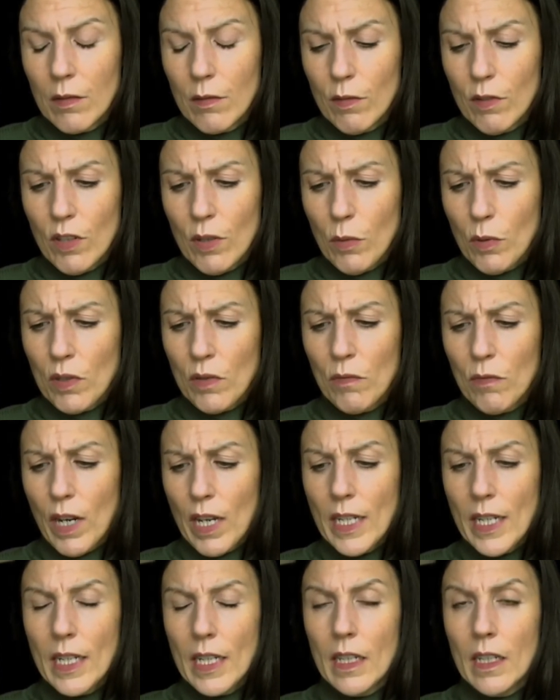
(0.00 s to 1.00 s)
She wasn't
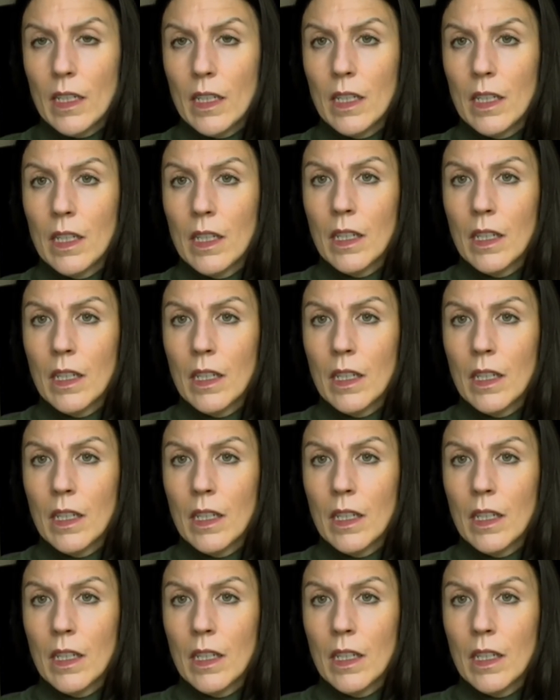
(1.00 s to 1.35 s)
ready.